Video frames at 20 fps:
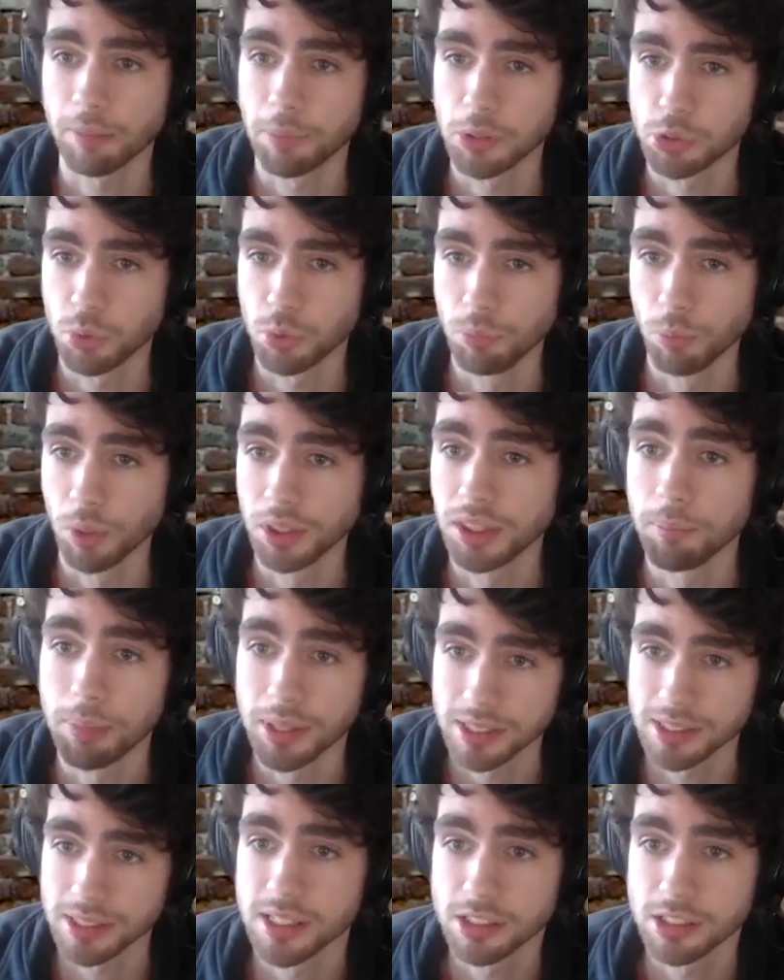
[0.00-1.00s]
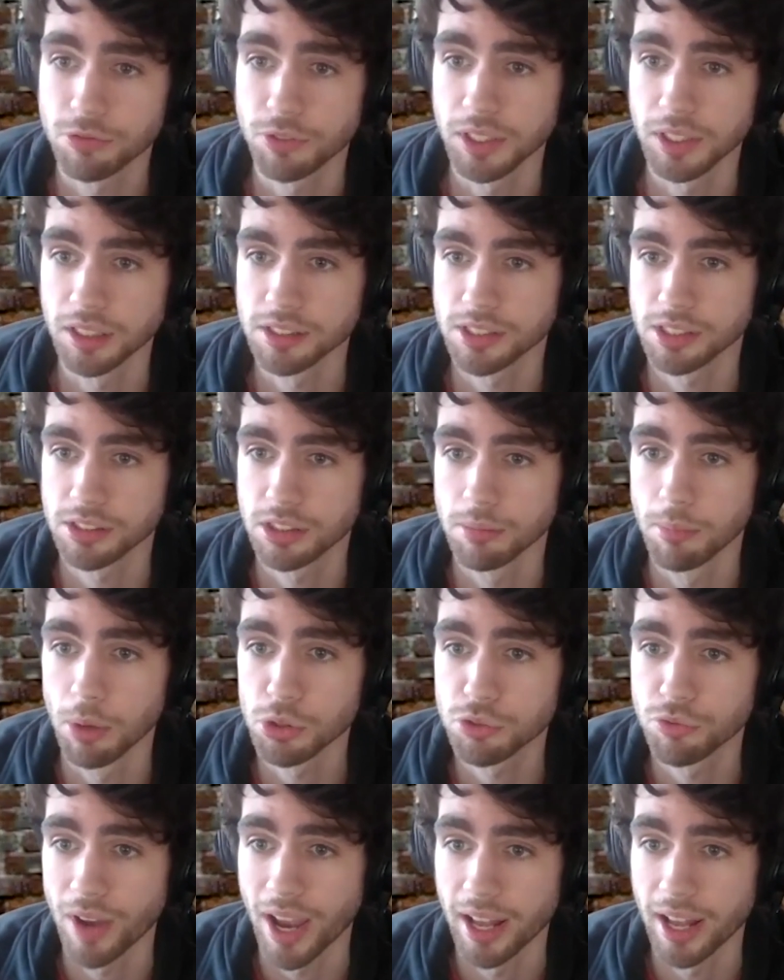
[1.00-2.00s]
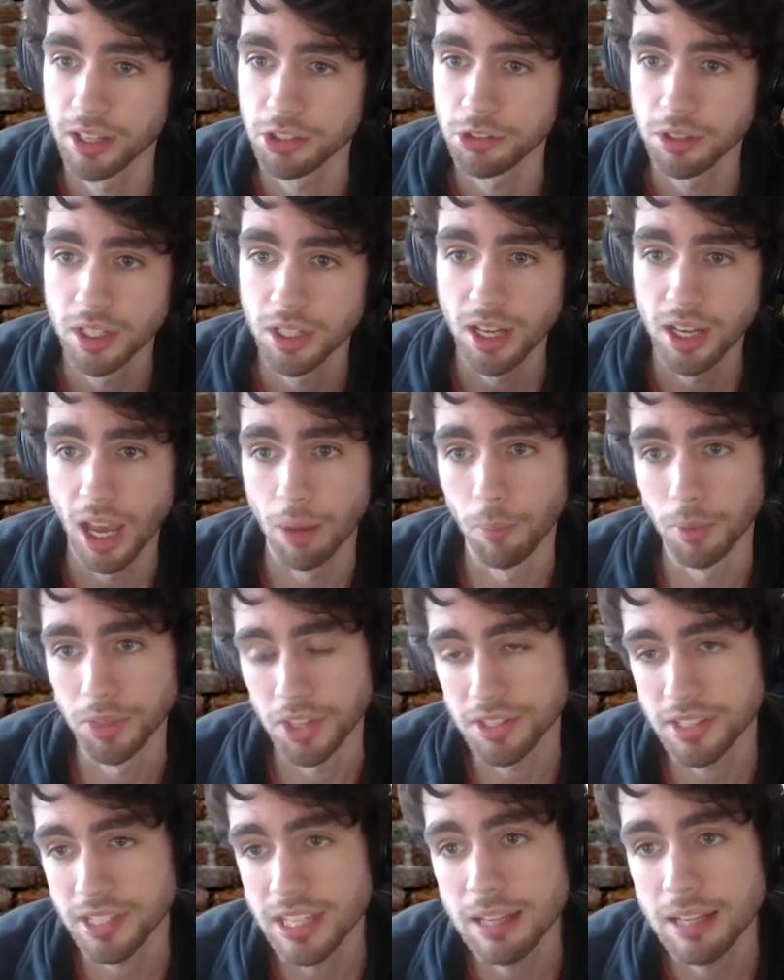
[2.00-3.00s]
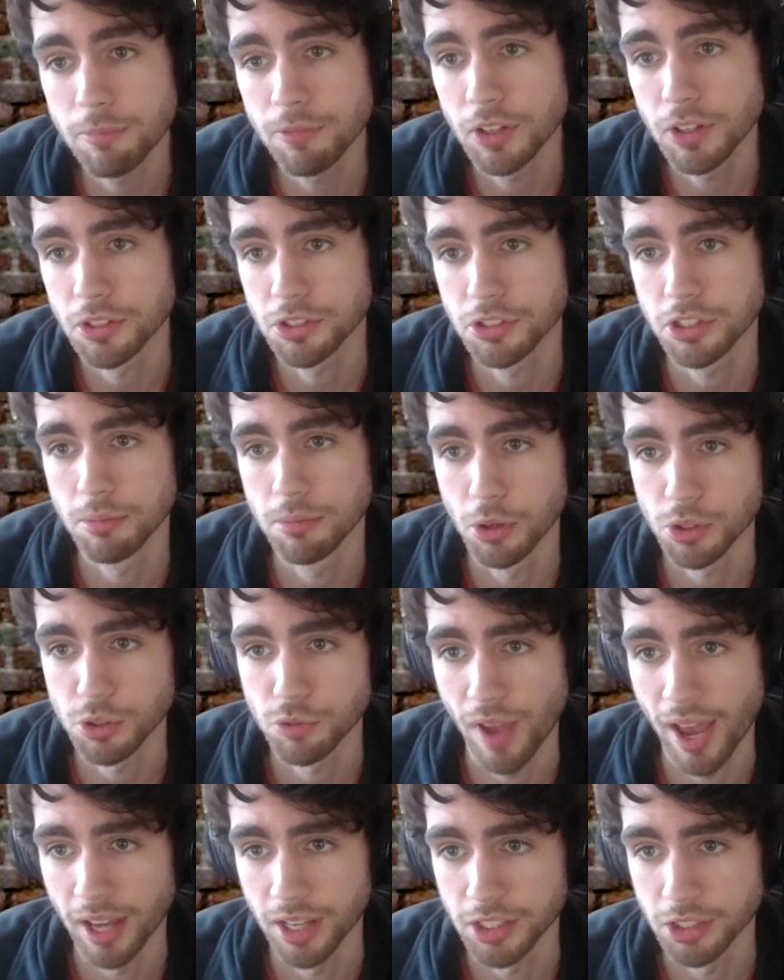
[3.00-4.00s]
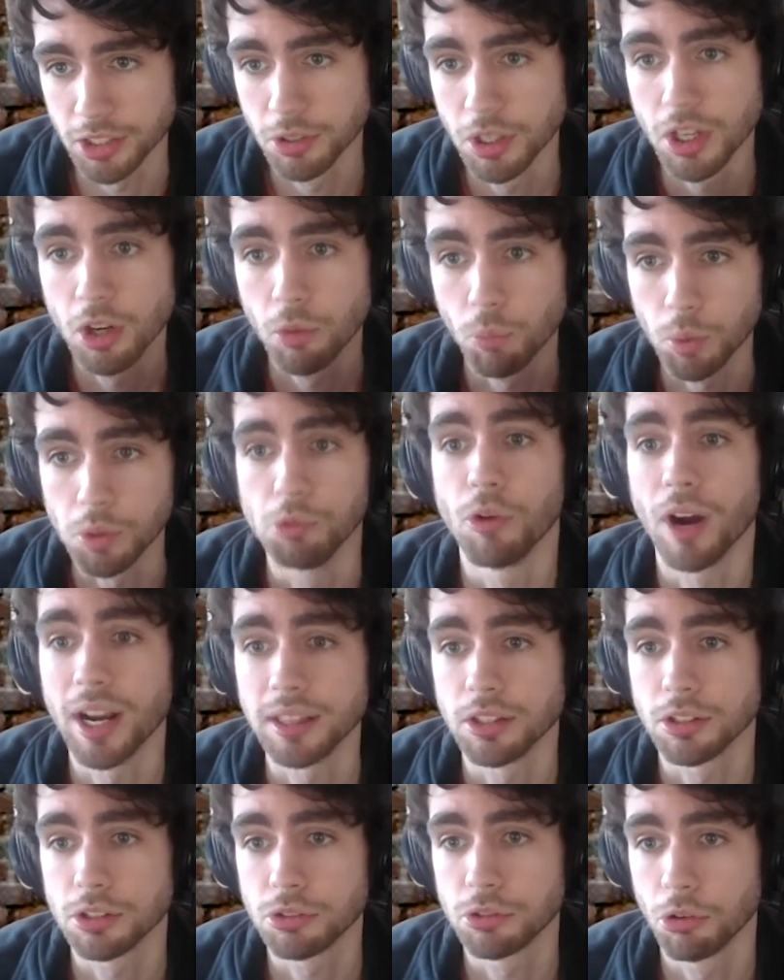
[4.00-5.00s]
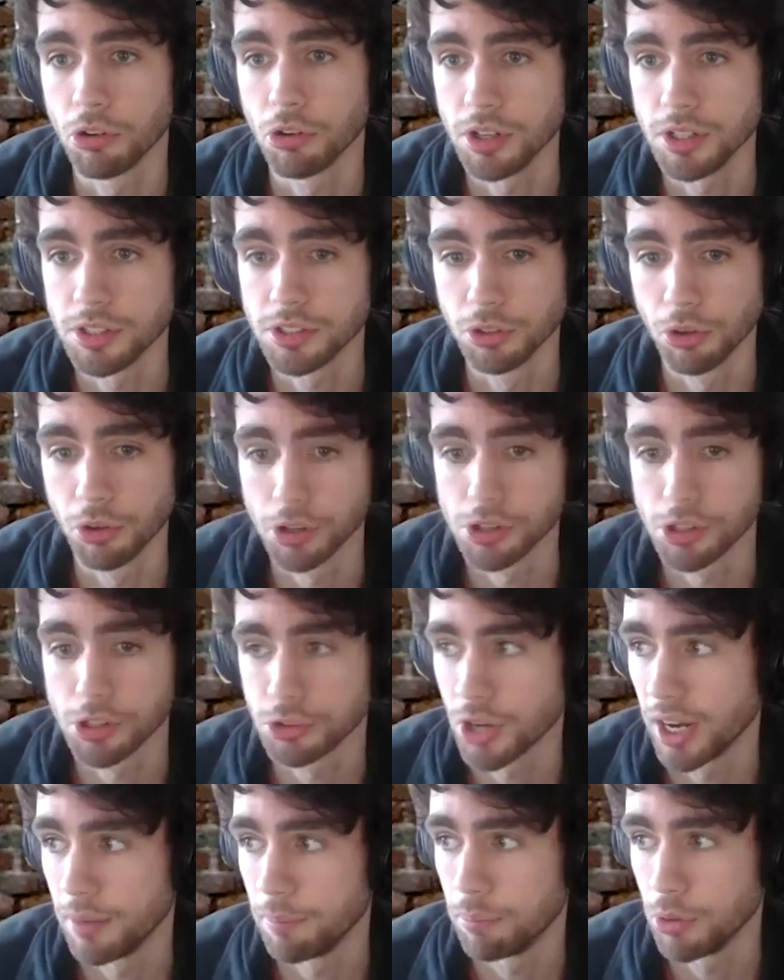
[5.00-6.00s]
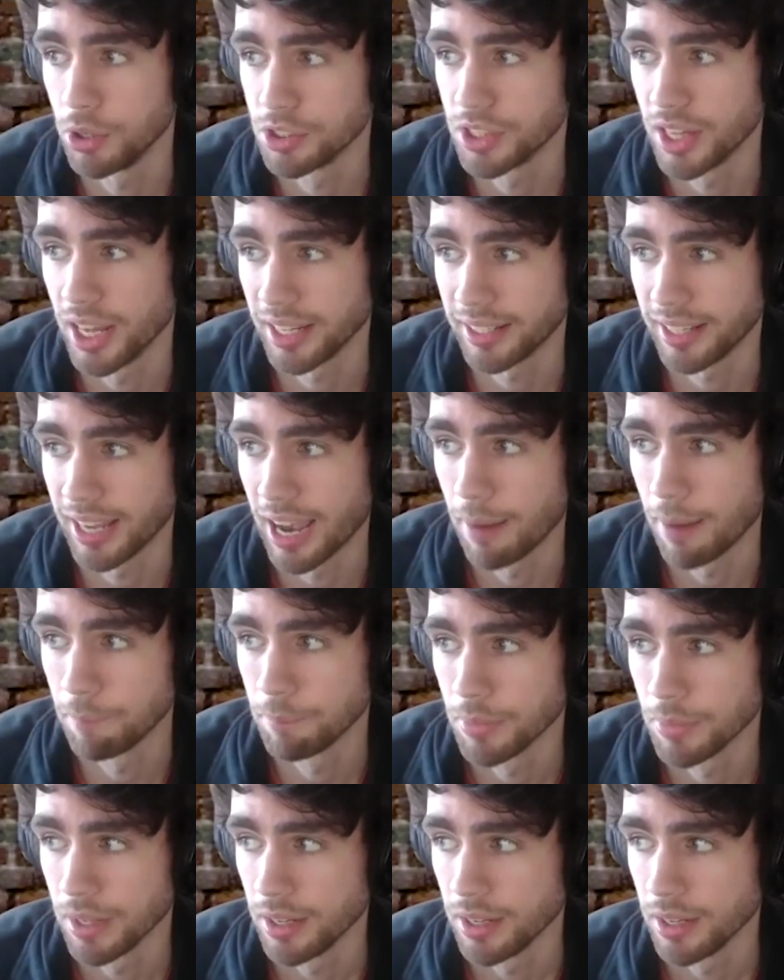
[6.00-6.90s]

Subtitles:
between what the business feels is the most value and what the team feels is the most value, we write the stories in order to try to bridge that gap.